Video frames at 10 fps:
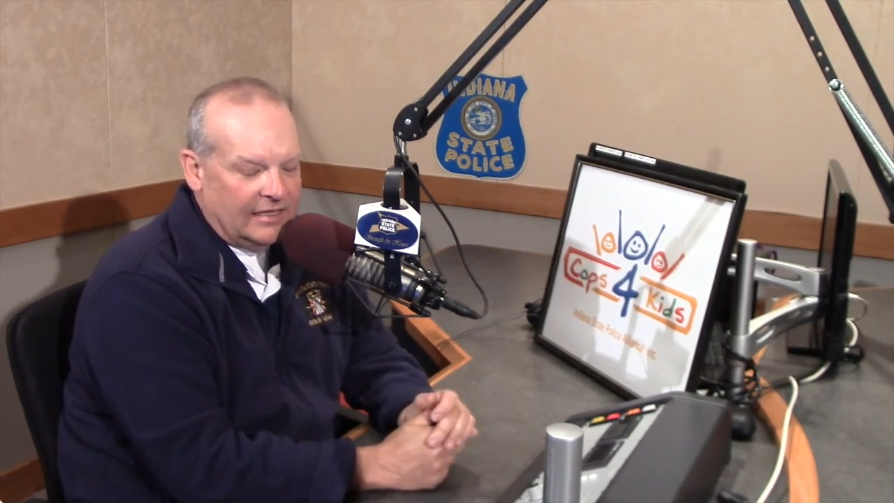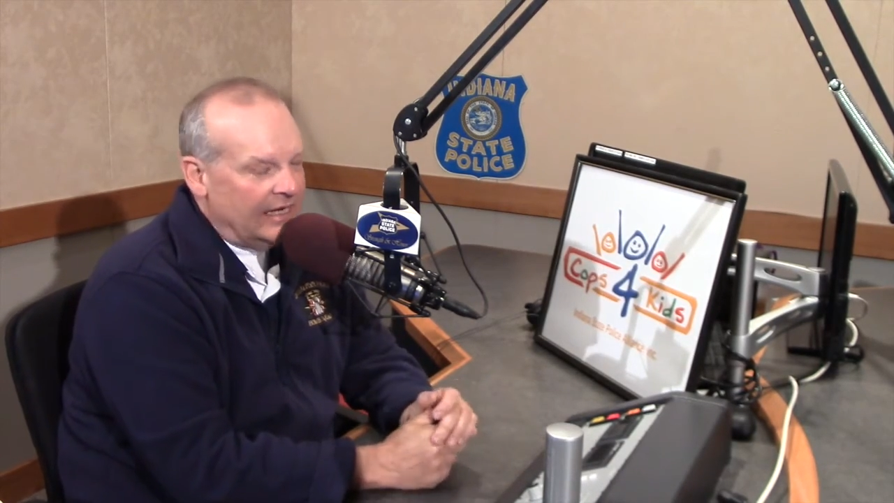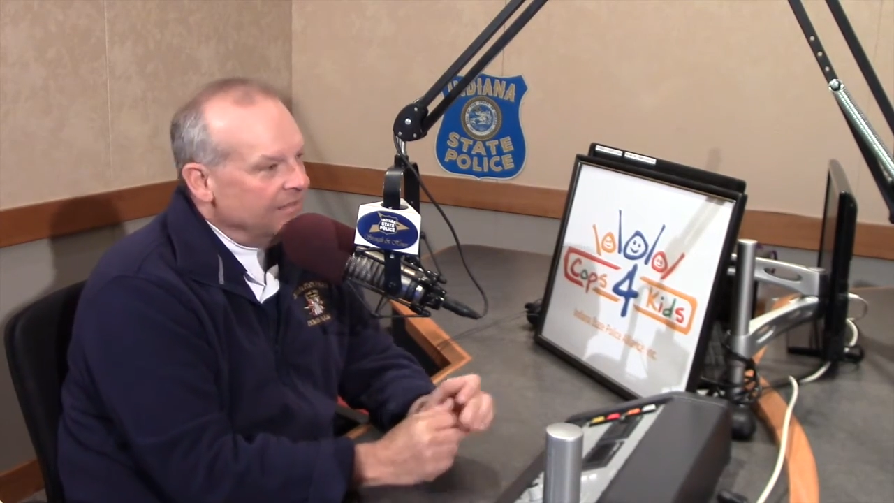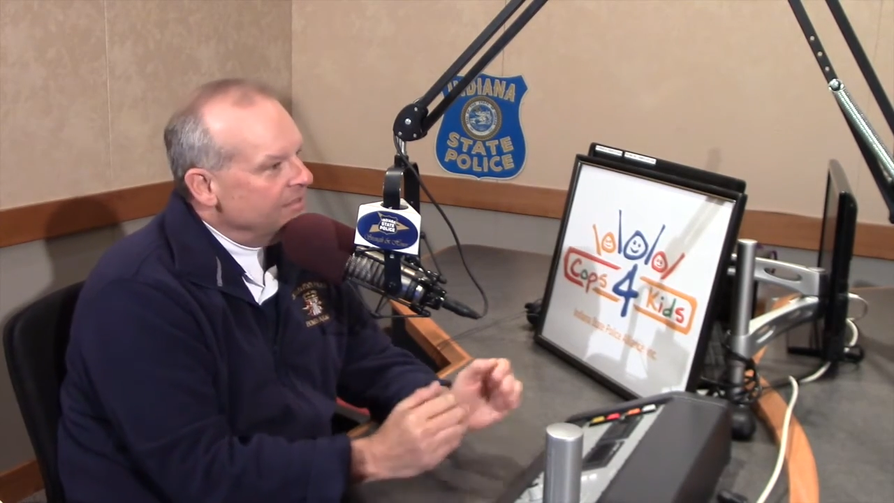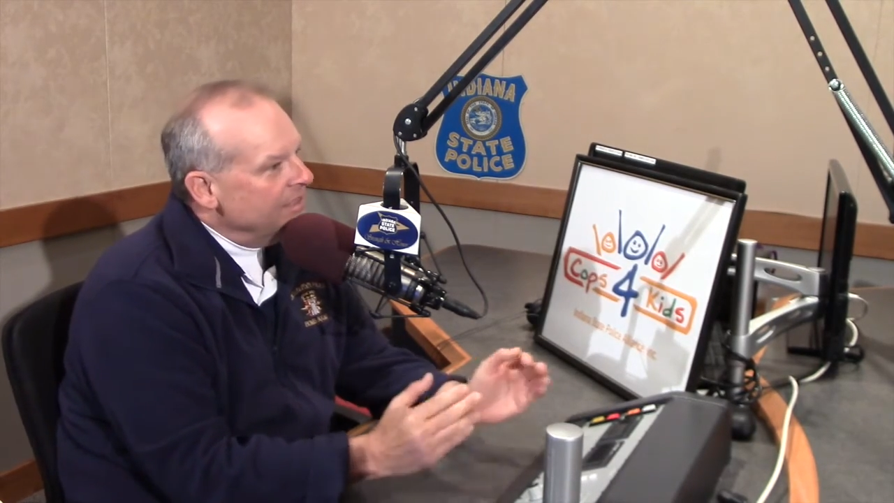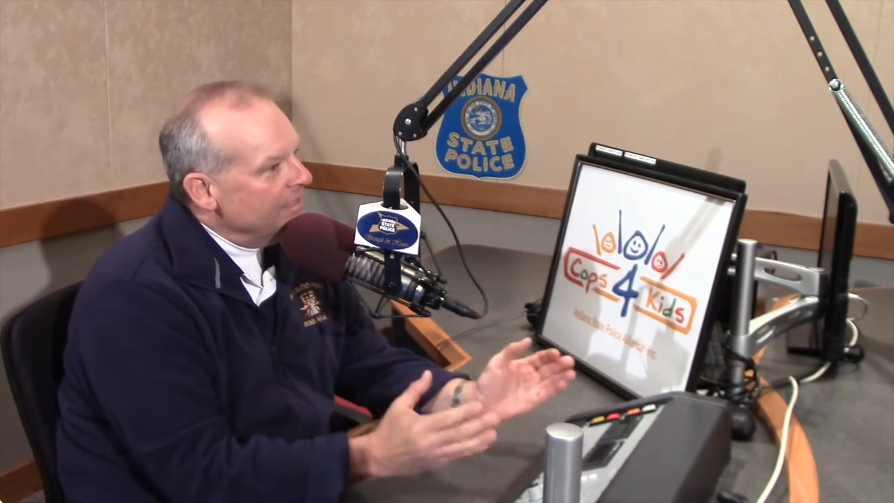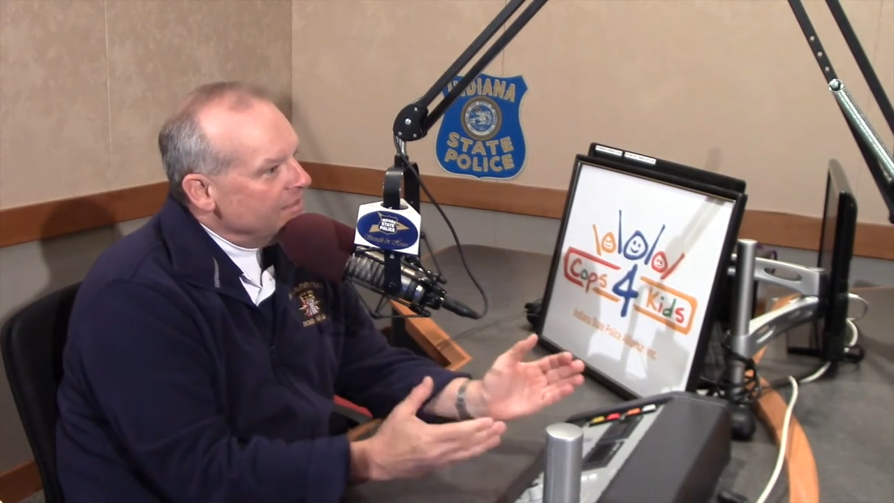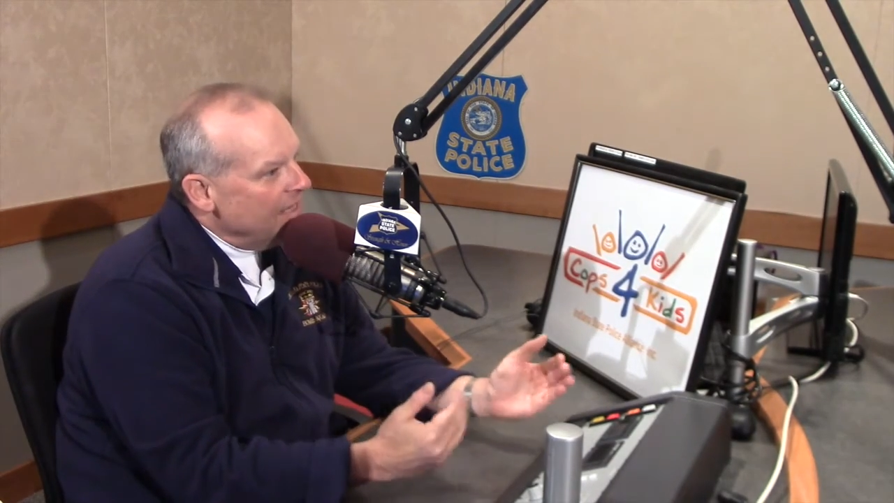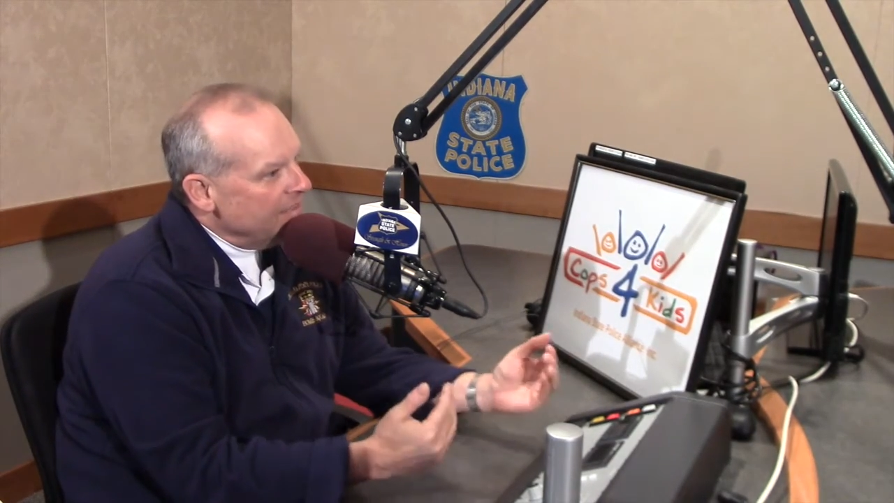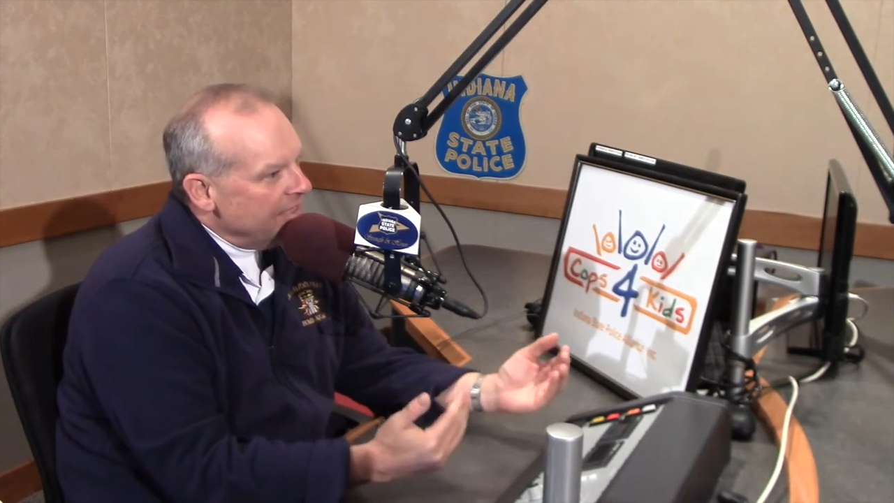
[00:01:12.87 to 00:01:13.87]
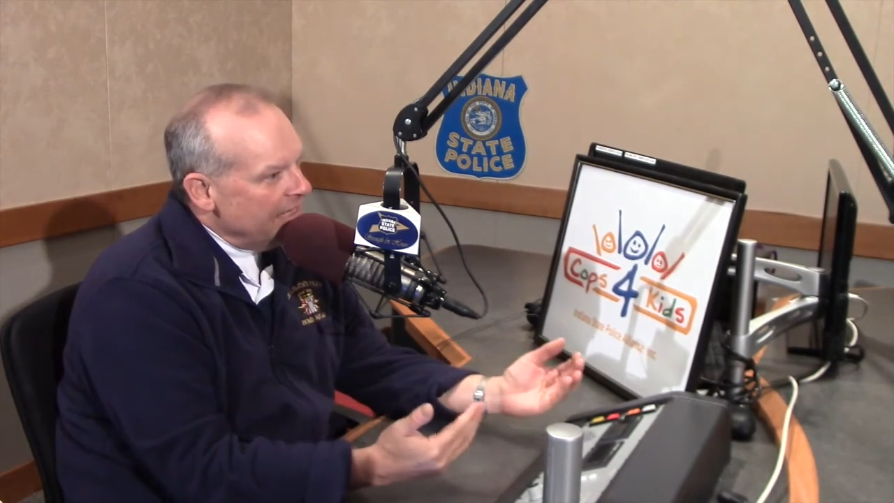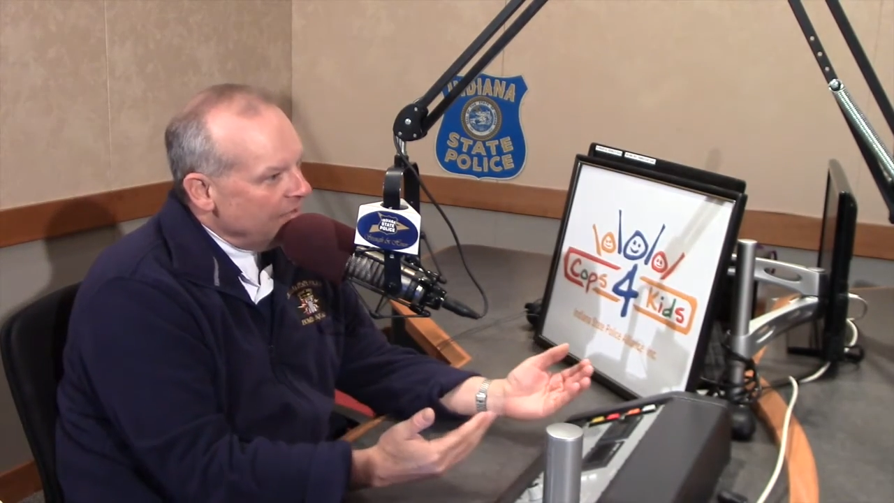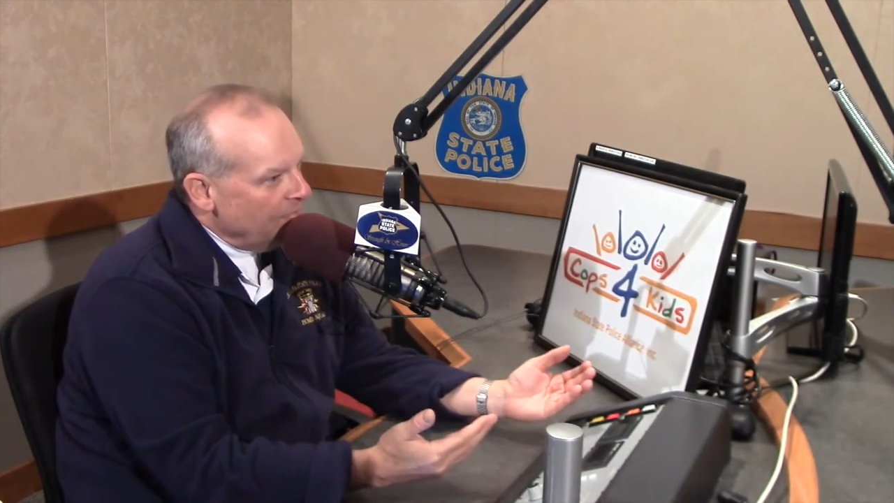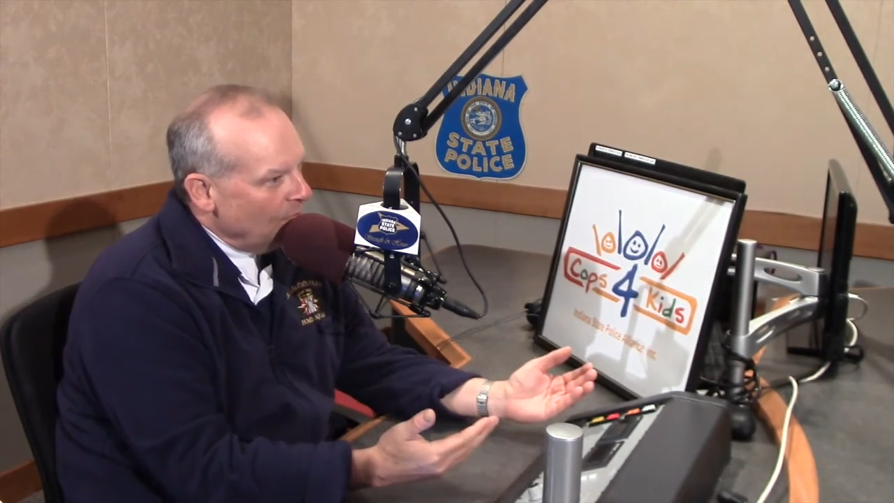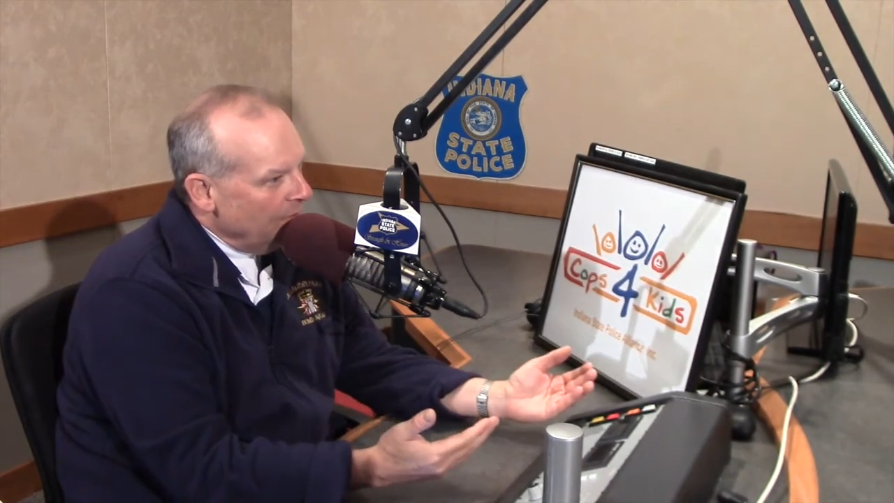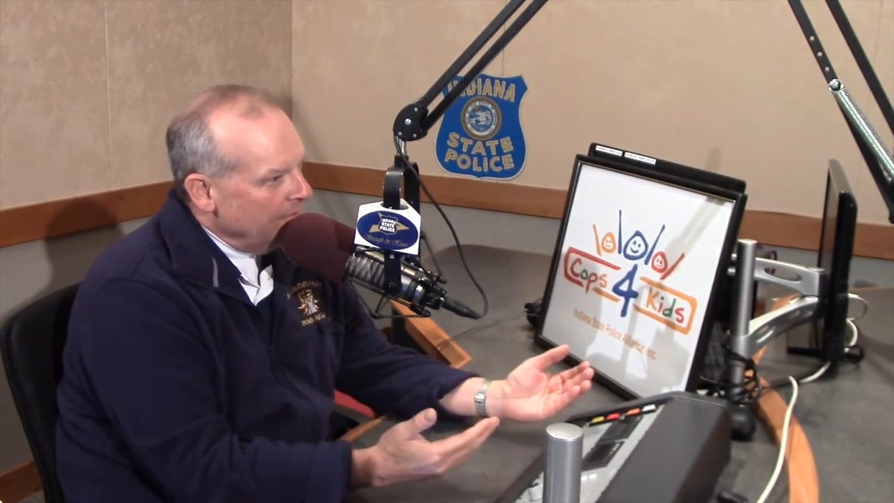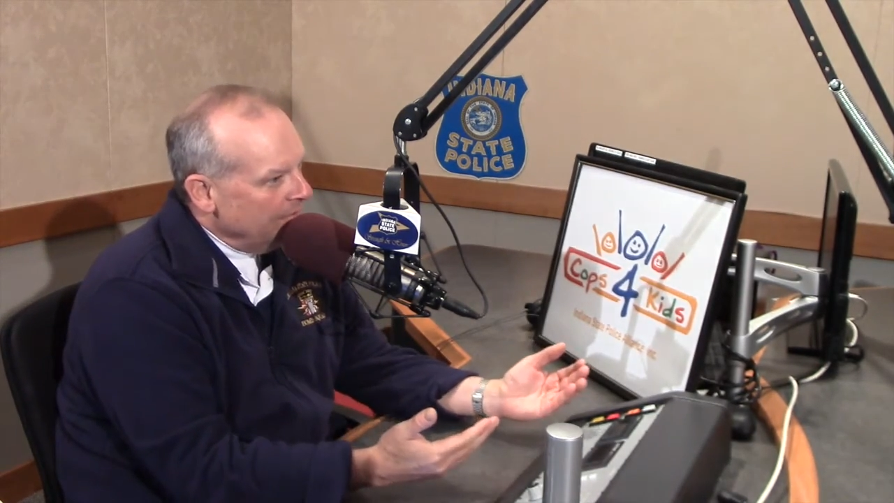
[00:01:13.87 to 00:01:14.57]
and C S I stands for